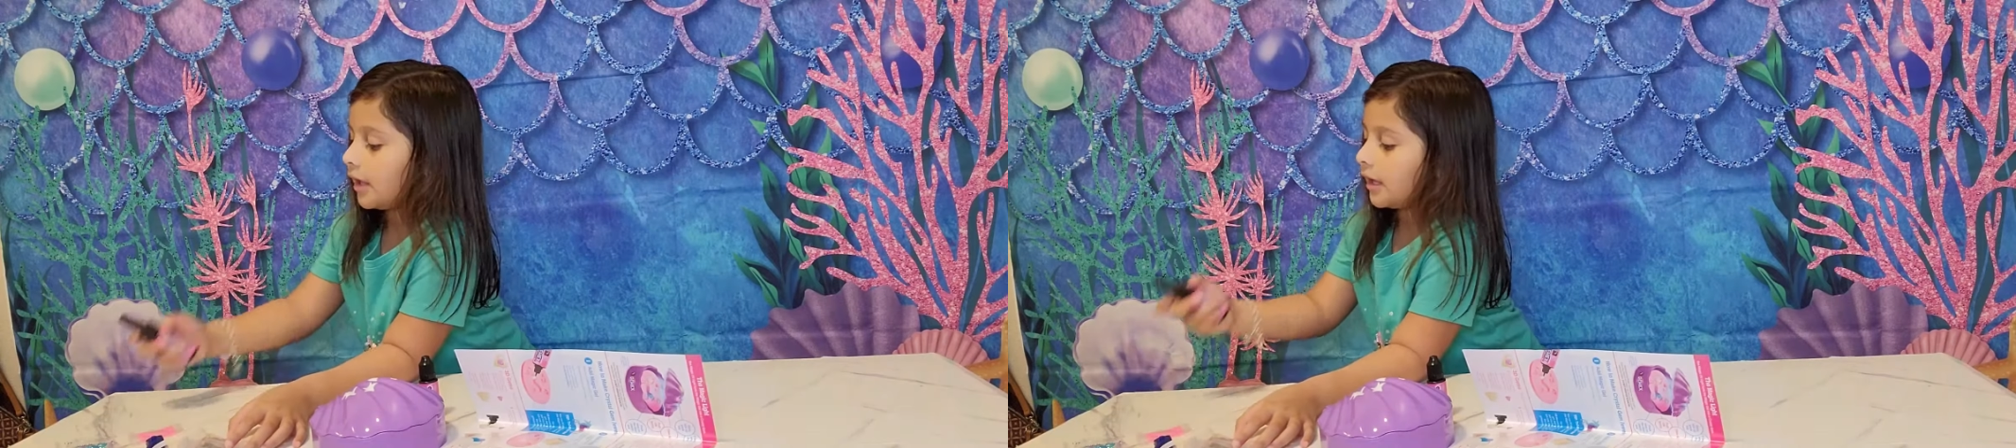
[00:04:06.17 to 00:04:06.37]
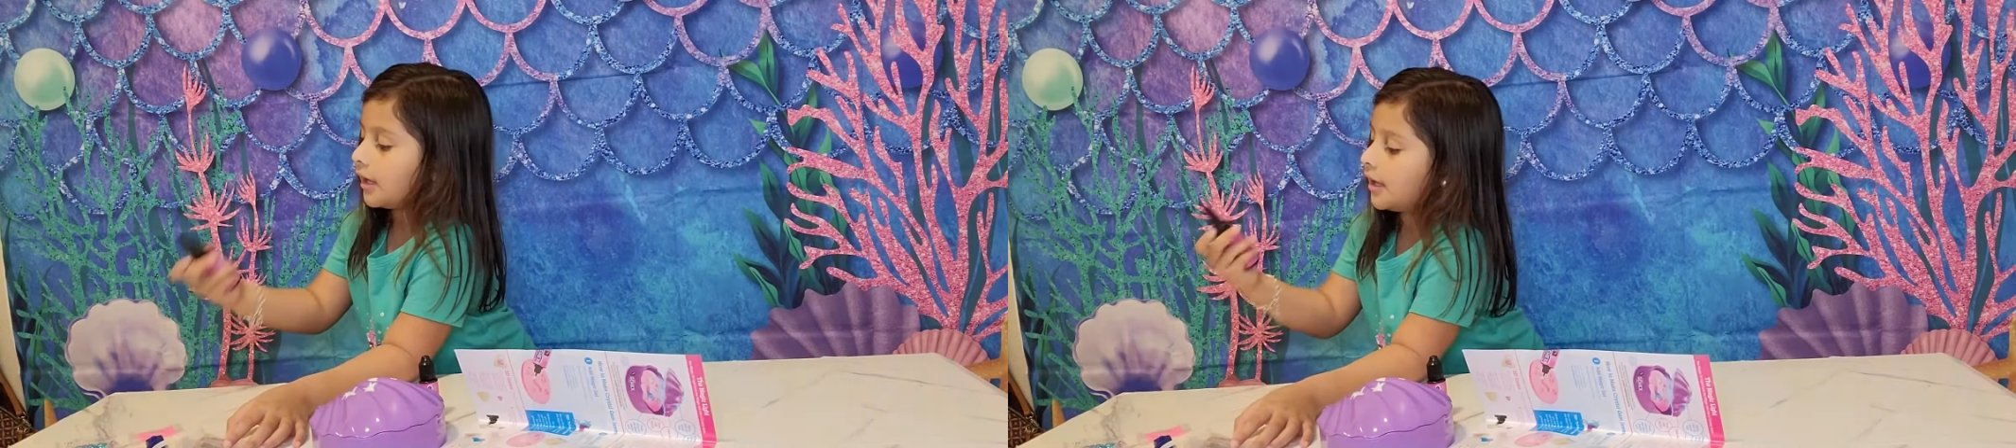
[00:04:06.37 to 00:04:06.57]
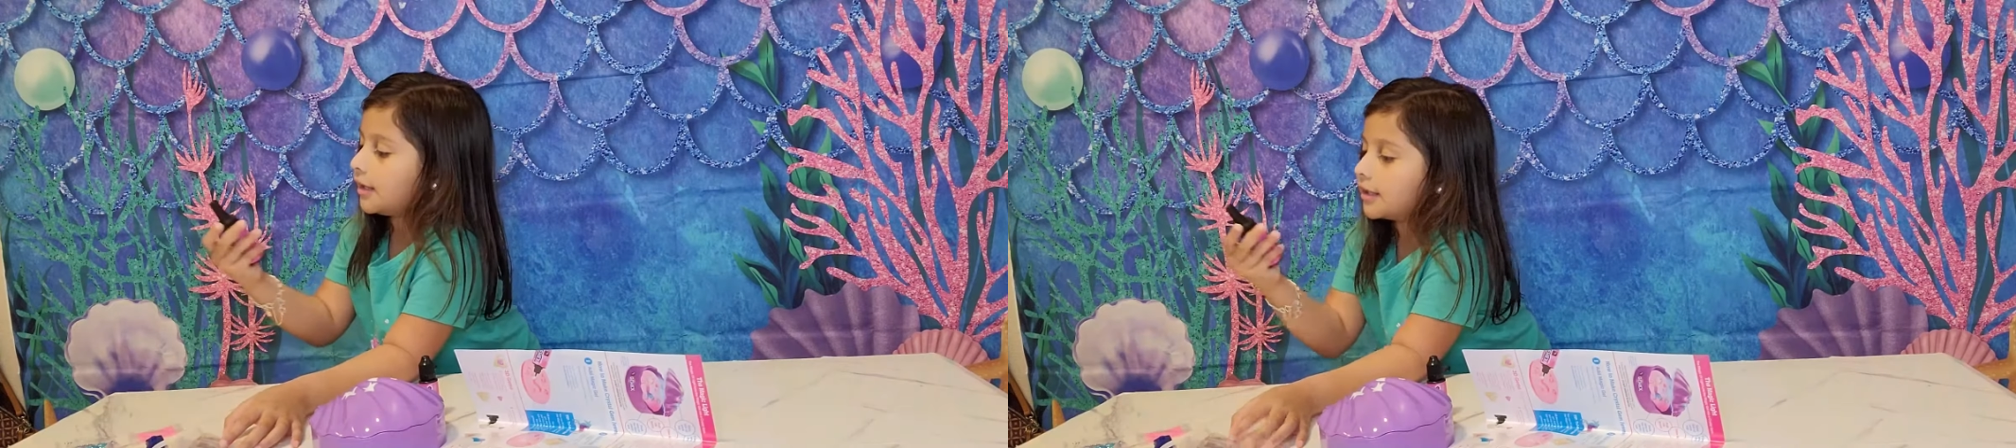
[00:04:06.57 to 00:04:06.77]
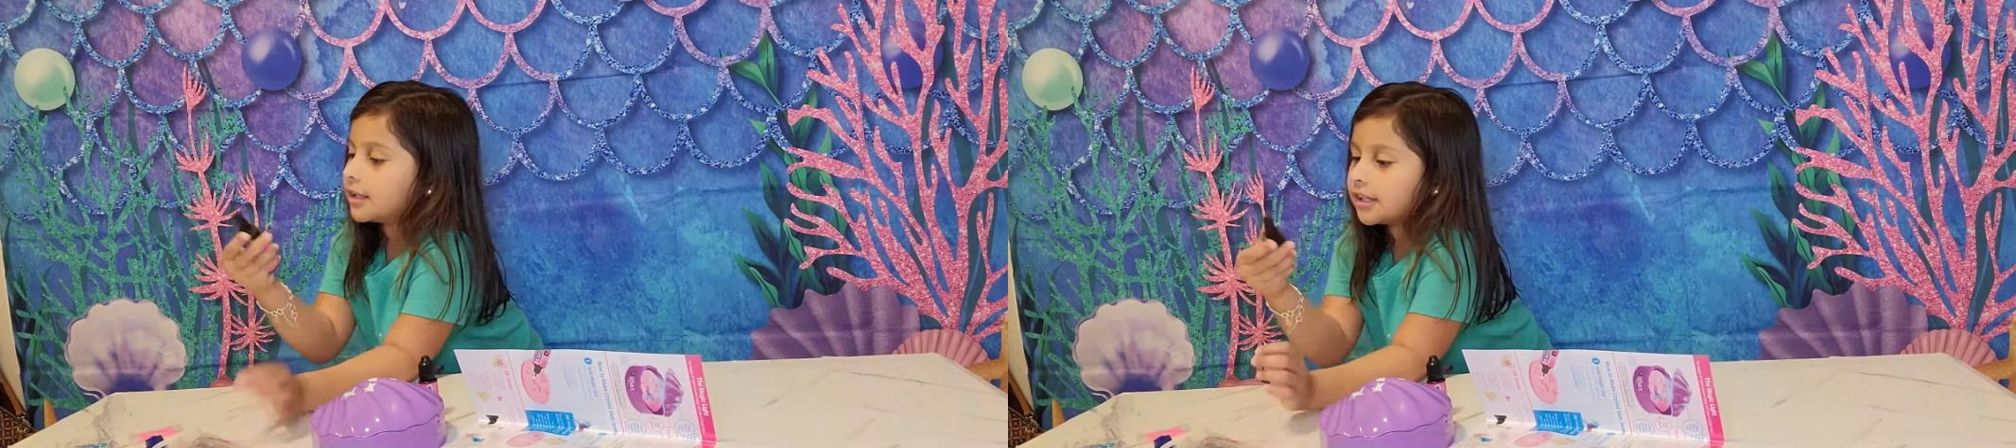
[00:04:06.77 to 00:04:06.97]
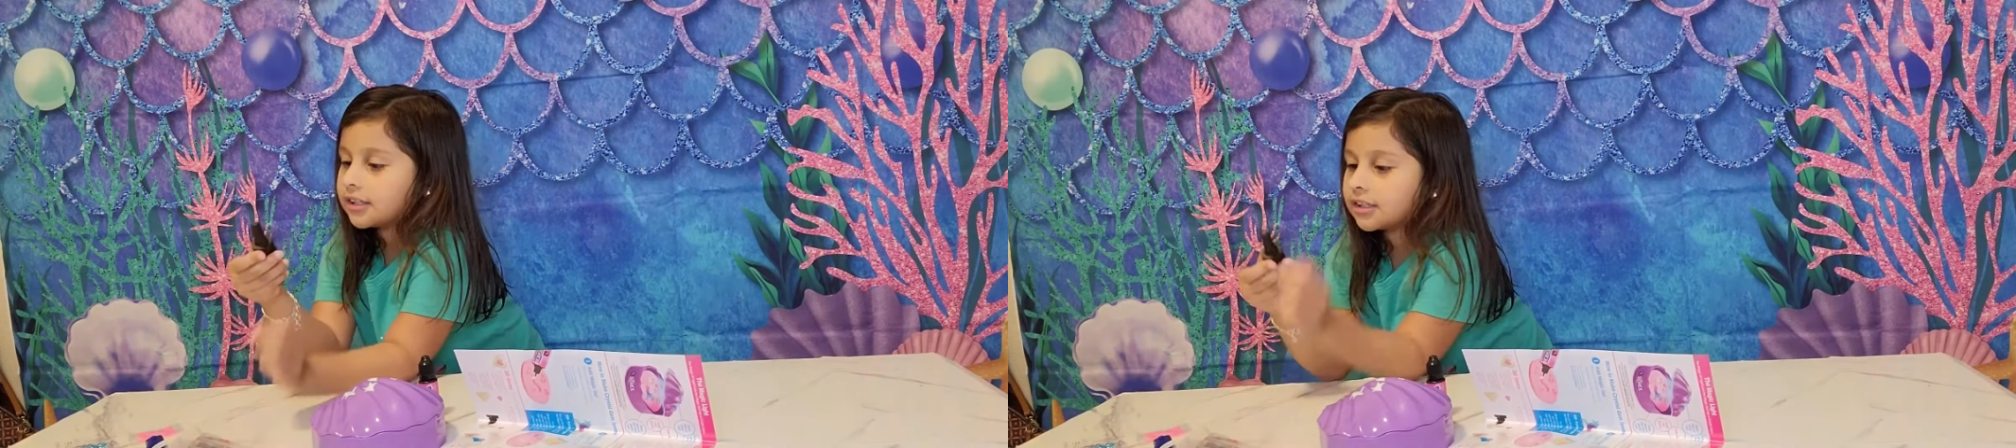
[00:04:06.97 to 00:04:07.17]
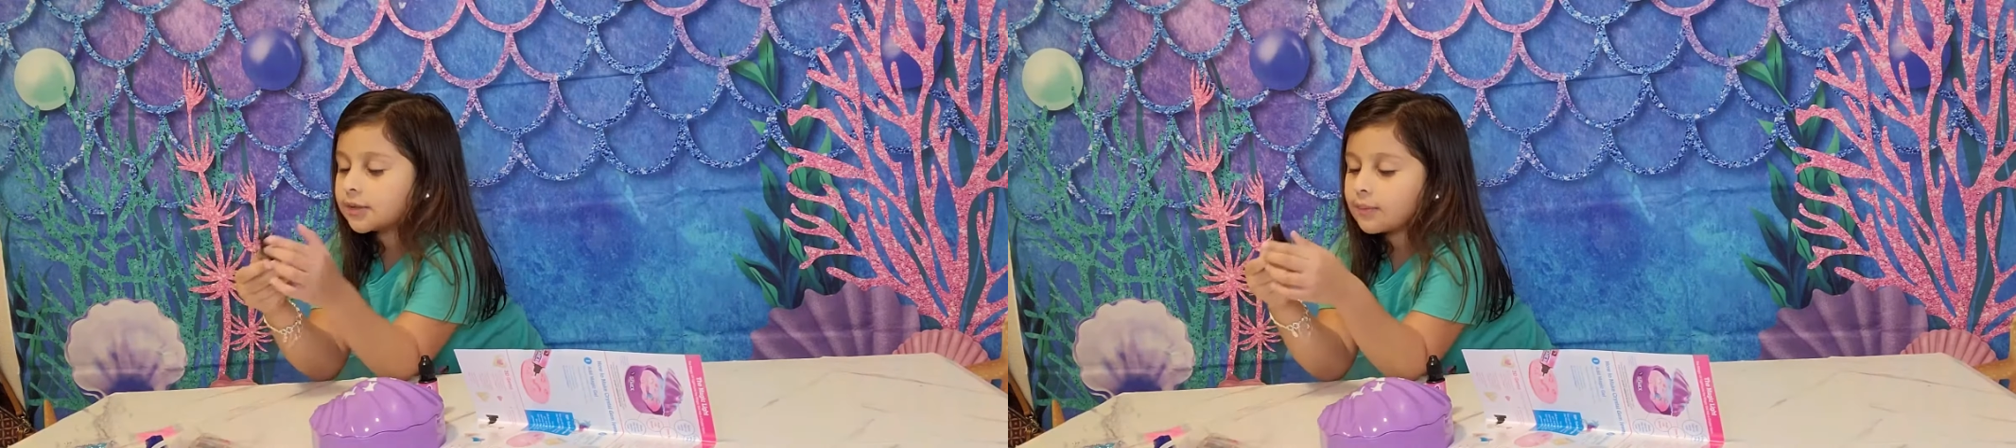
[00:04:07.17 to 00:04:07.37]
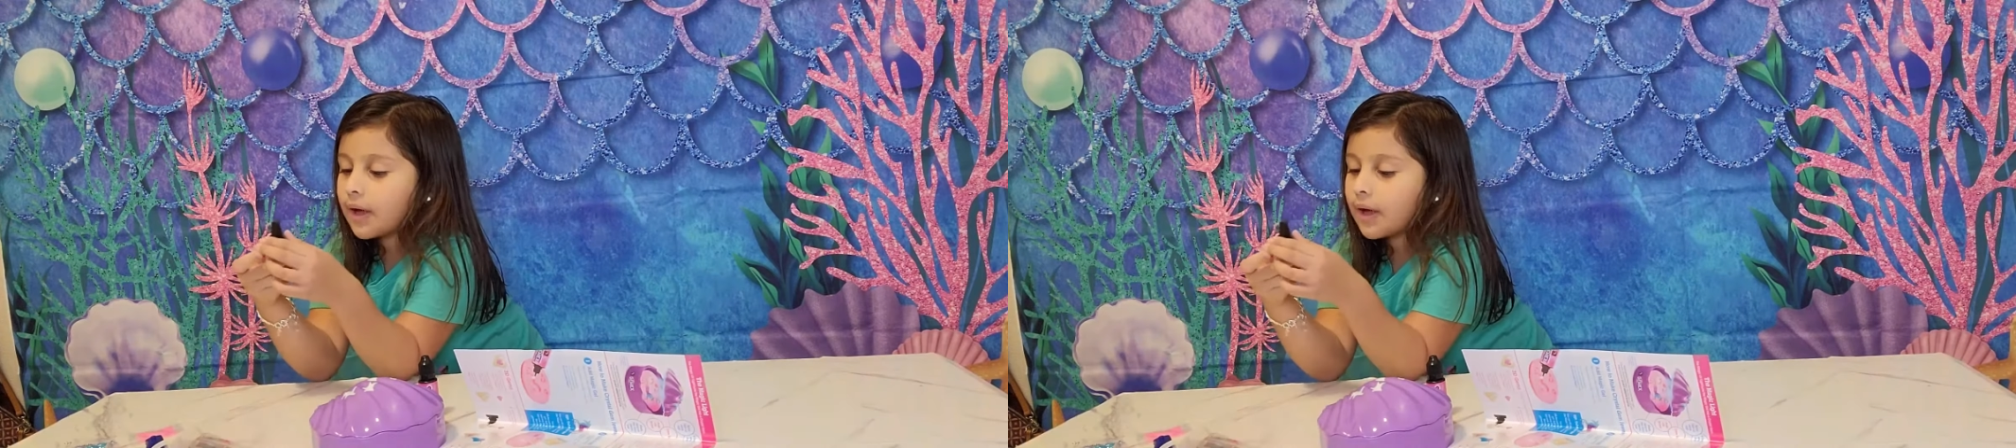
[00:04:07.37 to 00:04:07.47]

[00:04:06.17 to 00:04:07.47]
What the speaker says: And this